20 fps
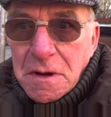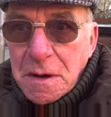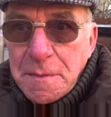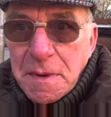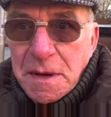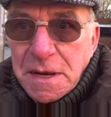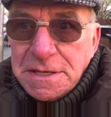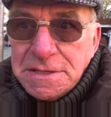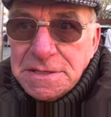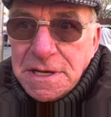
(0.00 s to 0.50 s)

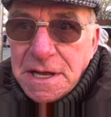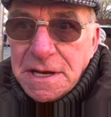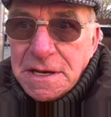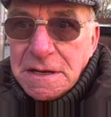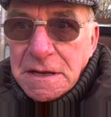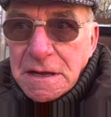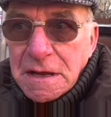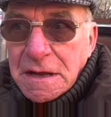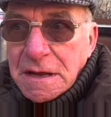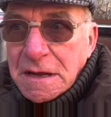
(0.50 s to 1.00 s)
meeting
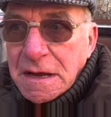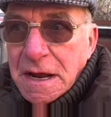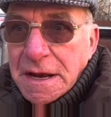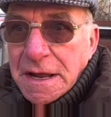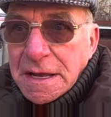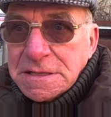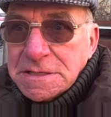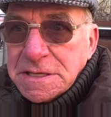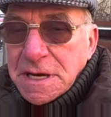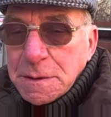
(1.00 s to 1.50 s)
and
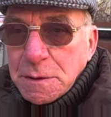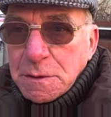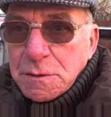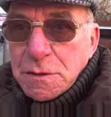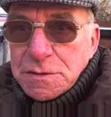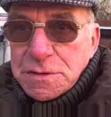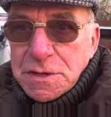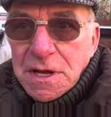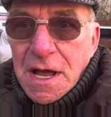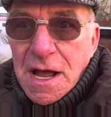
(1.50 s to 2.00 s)
then say we'll
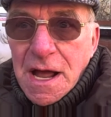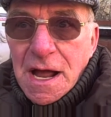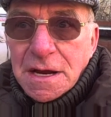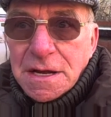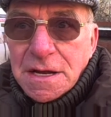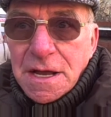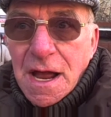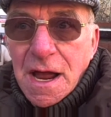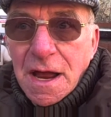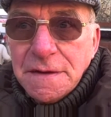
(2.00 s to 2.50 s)
go to the
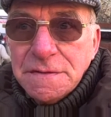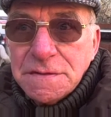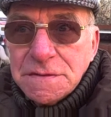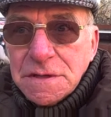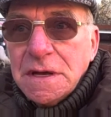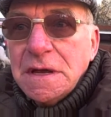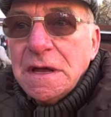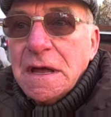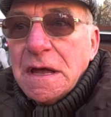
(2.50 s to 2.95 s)
archives,